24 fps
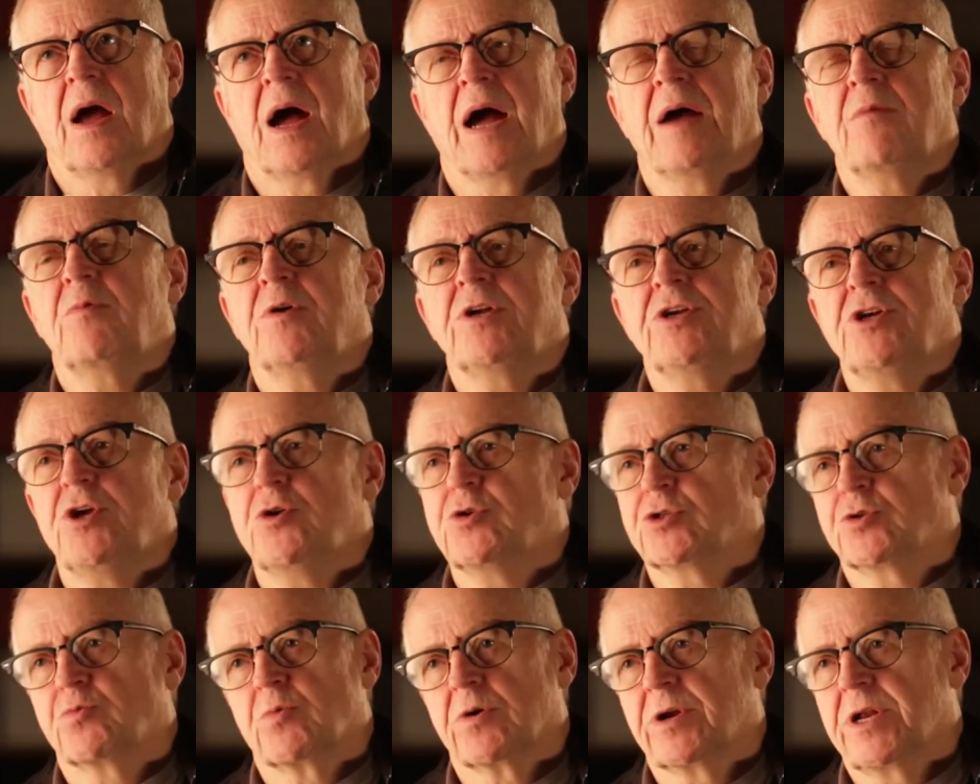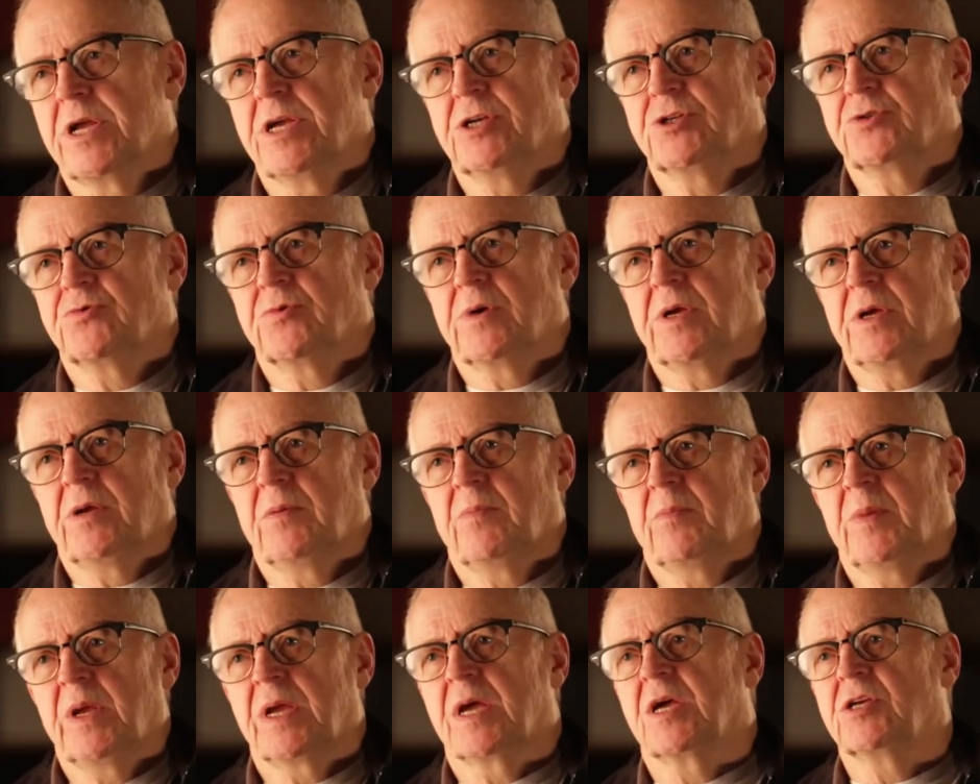I wouldn't use the word history
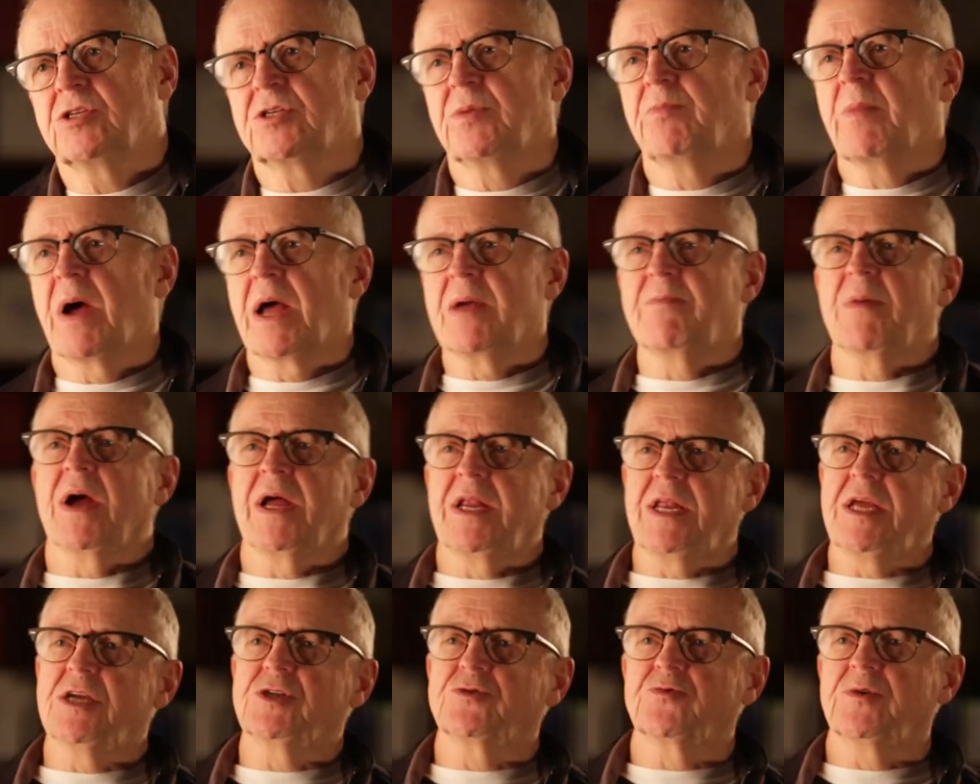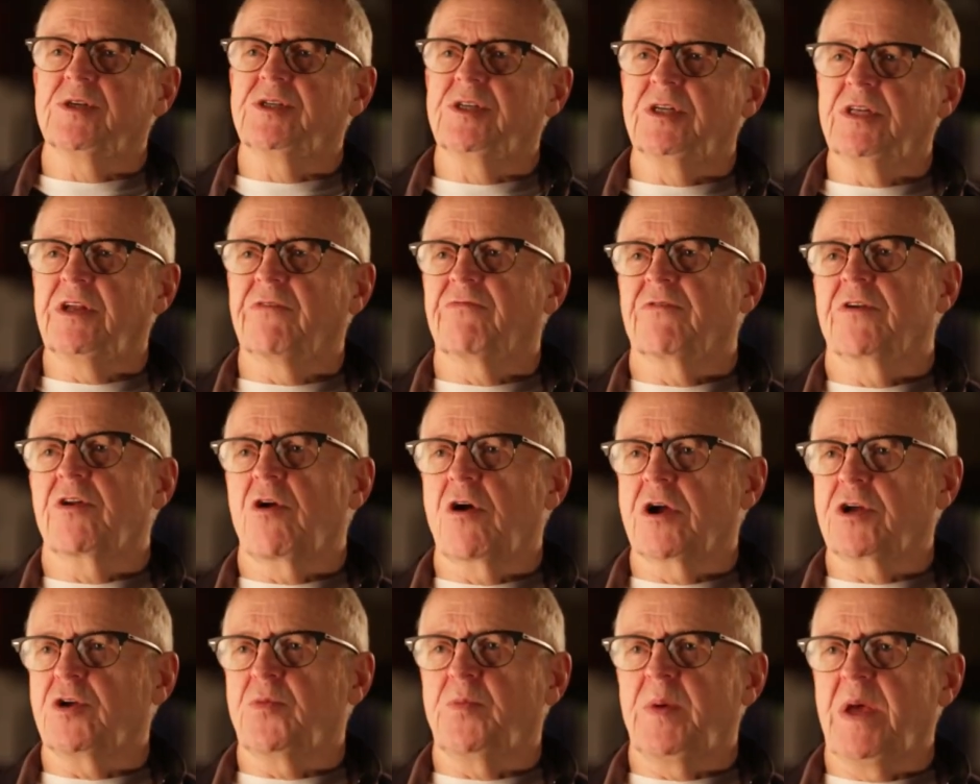because in my mind history is a different
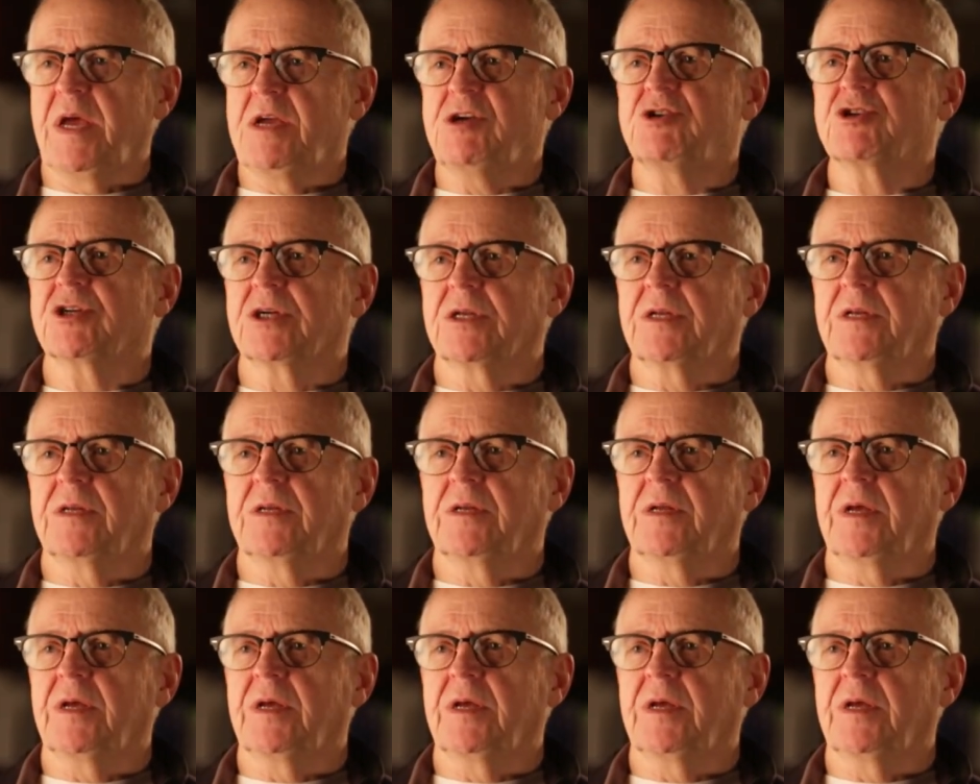occupation